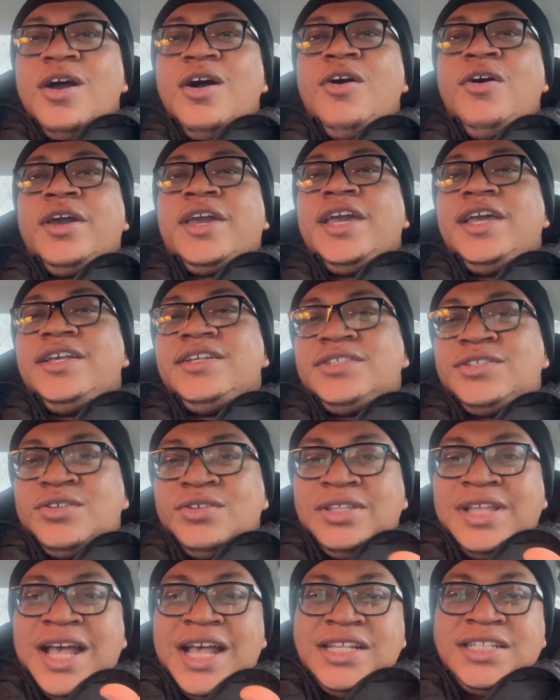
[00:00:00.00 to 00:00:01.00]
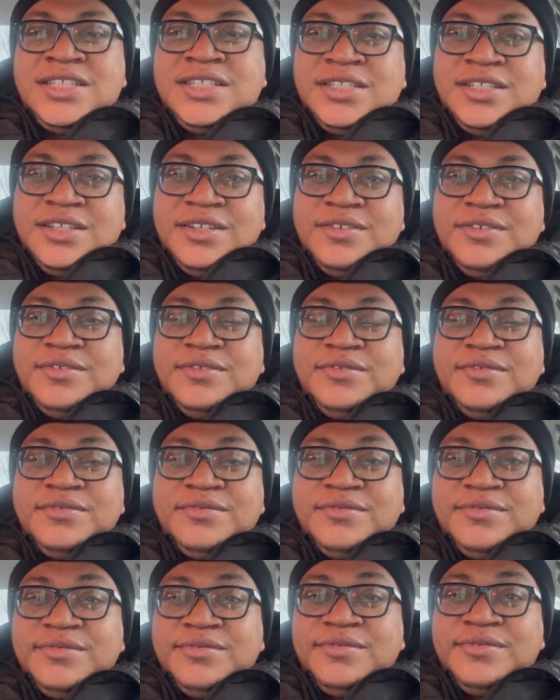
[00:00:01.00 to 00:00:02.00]
Okay, so that's
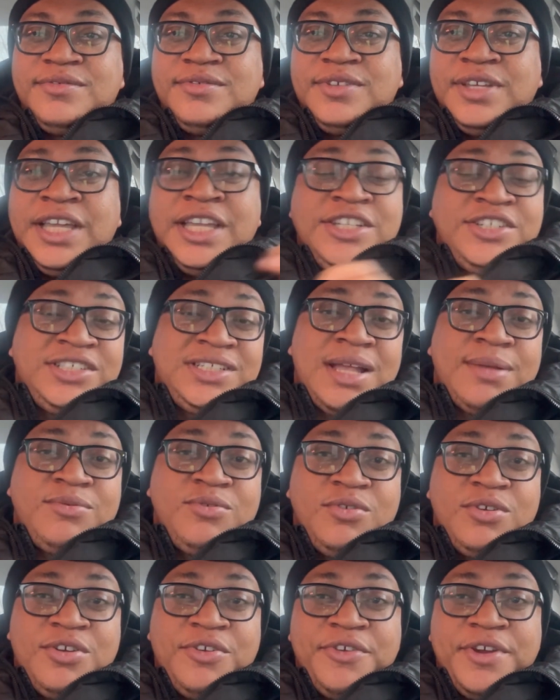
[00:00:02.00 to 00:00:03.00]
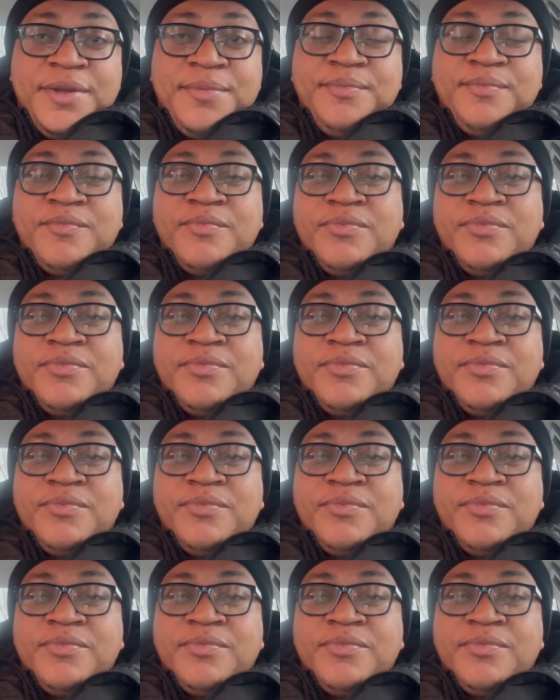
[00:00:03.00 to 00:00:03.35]
Eedris Abdulkarim.